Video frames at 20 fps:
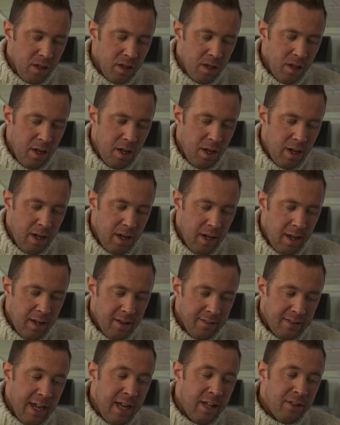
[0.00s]

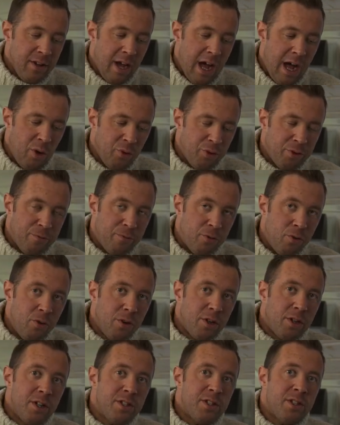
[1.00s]
Then the
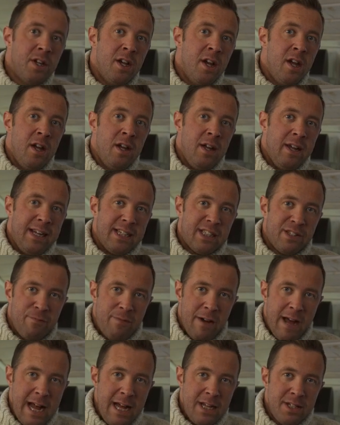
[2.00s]
autofocus, it's
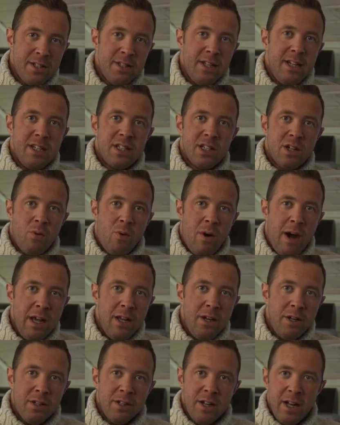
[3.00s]
fast, it's
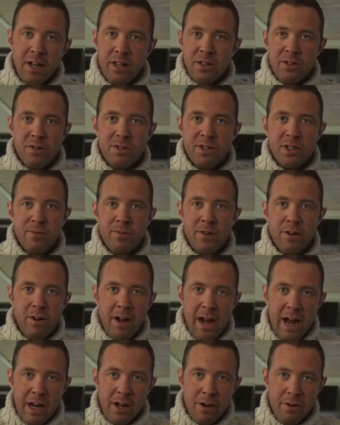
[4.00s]
quiet, and it's also
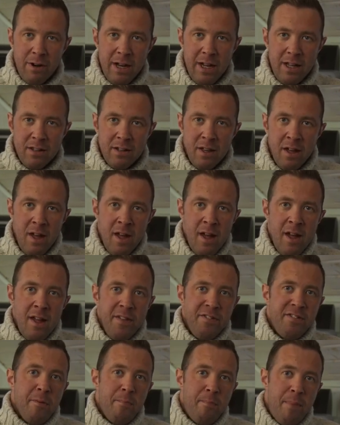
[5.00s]
very accurate.
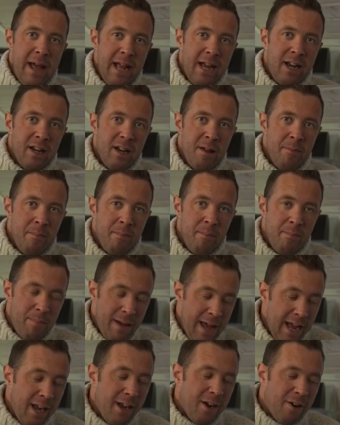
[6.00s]
The
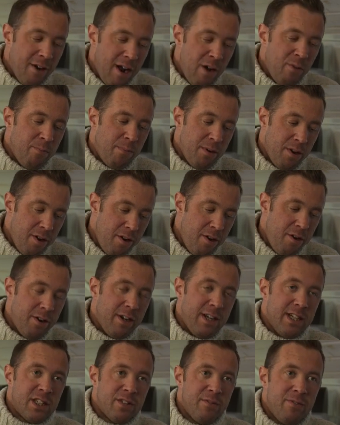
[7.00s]
background
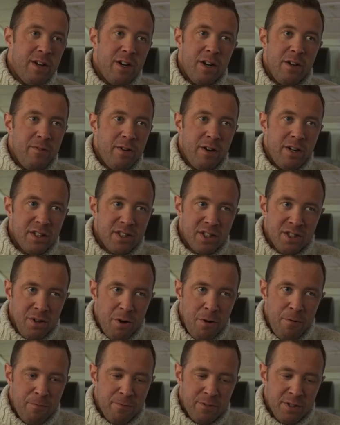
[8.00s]
blur is very
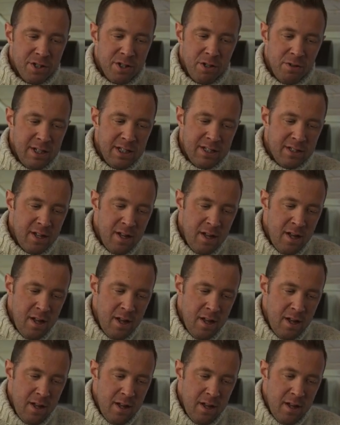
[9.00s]
soft, so it's,
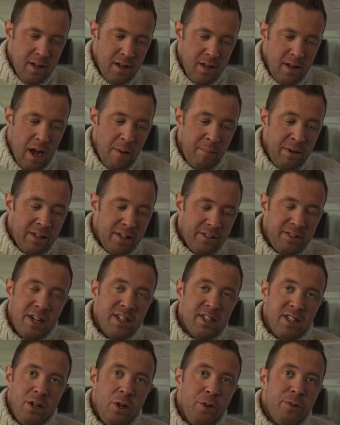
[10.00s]
I mean, there
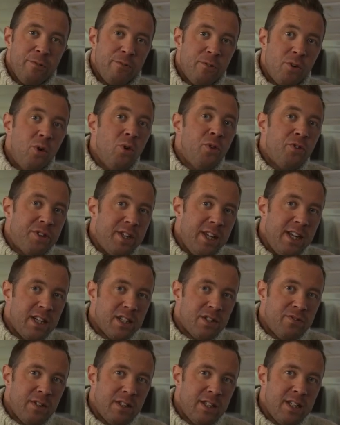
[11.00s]
is a lot of good
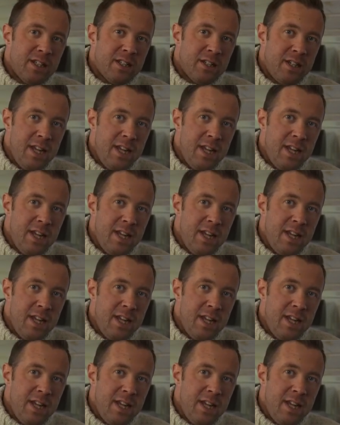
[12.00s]
things with this